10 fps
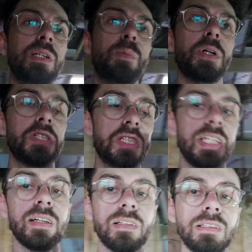you put
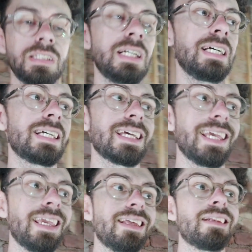steel
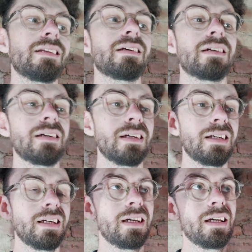in
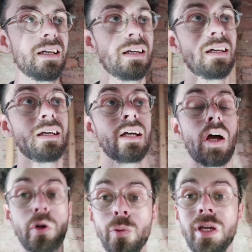
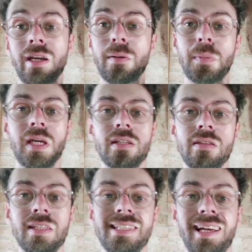oak, because of
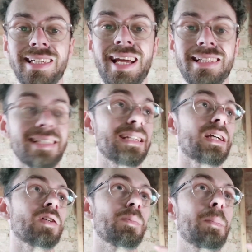the tannic acid, it
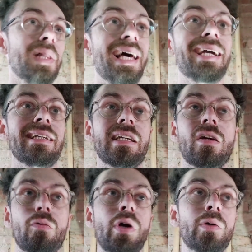goes black and it
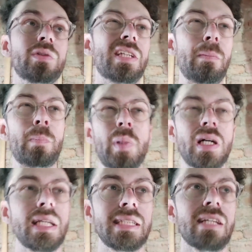corrodes and it
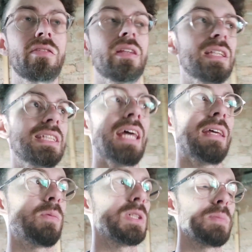binds everything
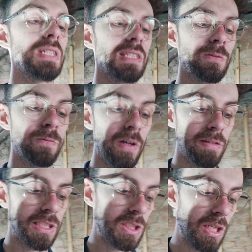together, which means it's
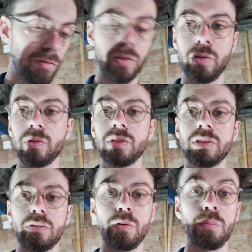very difficult
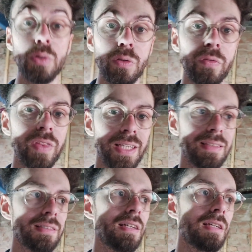to remove
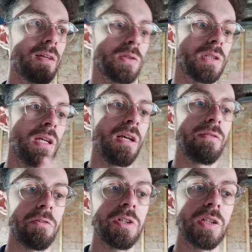things like those
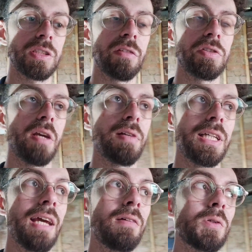very high surface area
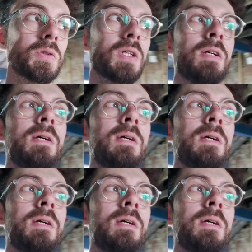nails,